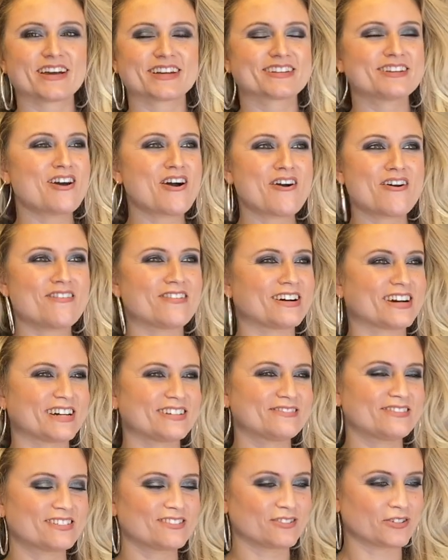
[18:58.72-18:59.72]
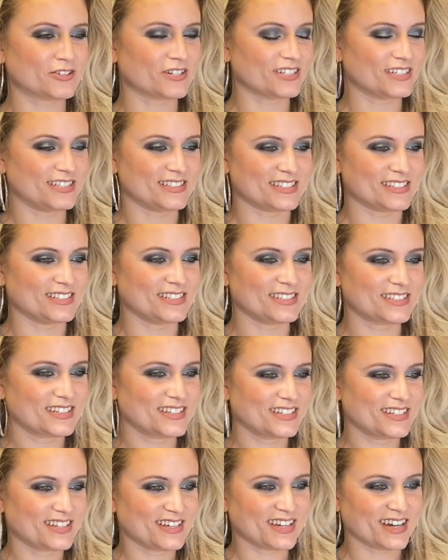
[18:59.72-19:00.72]
No, I would go crazy.
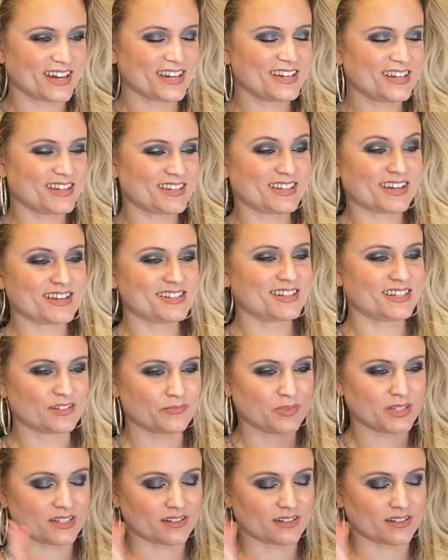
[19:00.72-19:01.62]
I like being